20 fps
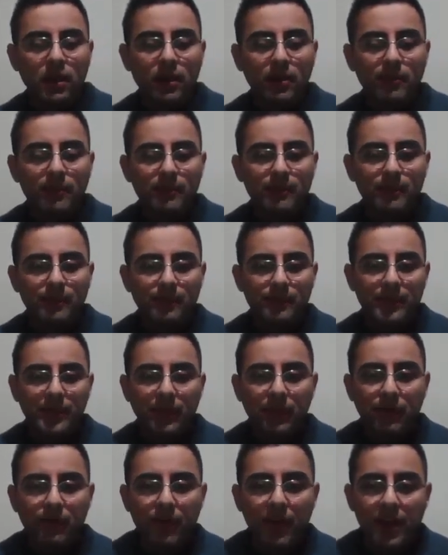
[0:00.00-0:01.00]

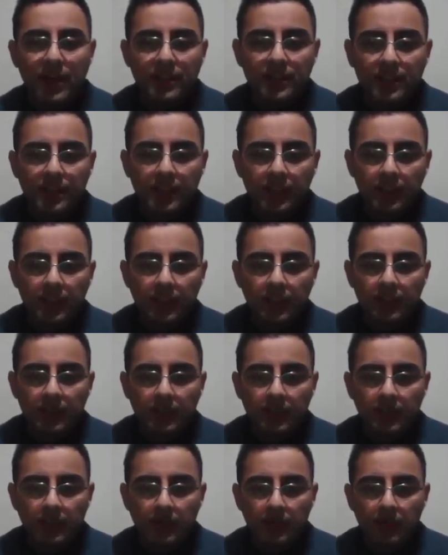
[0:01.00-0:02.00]
Um, first
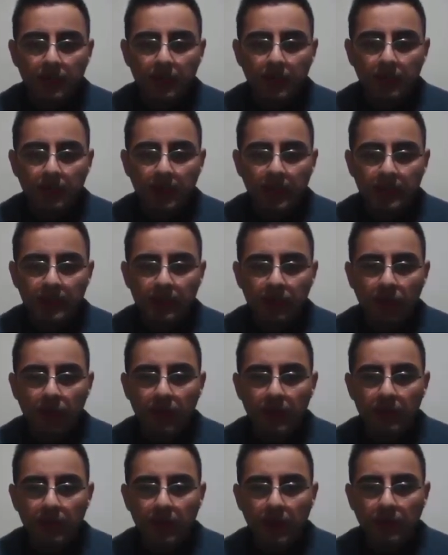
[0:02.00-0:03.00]
thing we
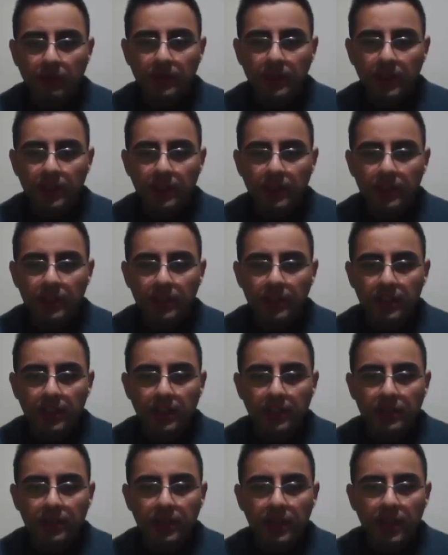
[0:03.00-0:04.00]
must know about
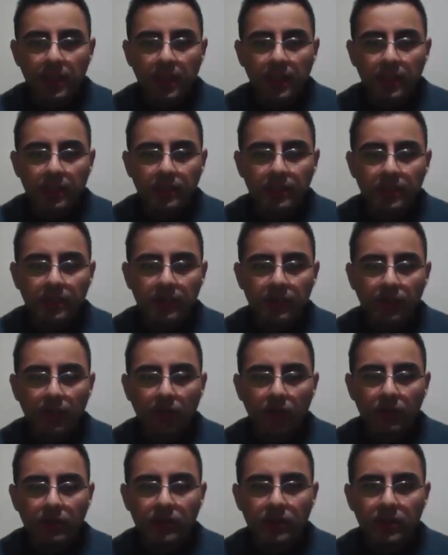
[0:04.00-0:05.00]
it that it
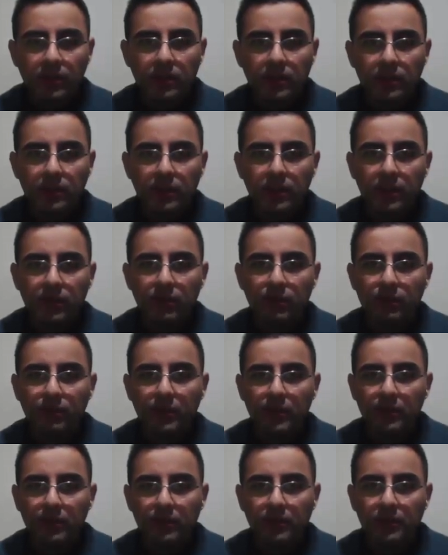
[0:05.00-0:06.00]
is not
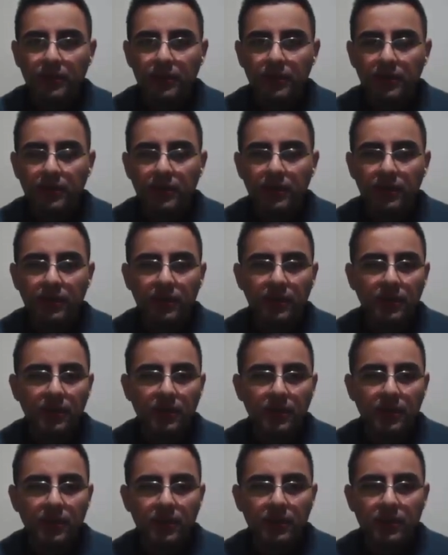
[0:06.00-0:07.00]
new virus,
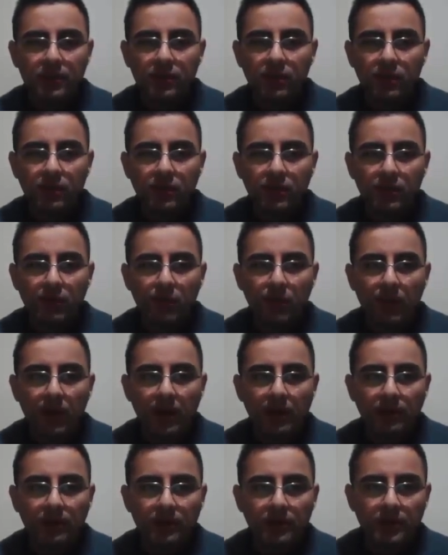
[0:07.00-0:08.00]
it's not
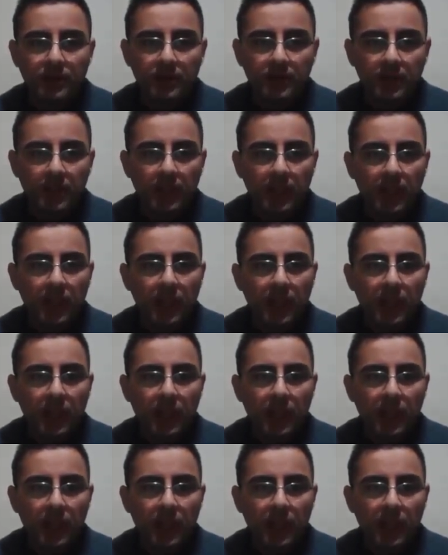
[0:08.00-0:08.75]
new virus.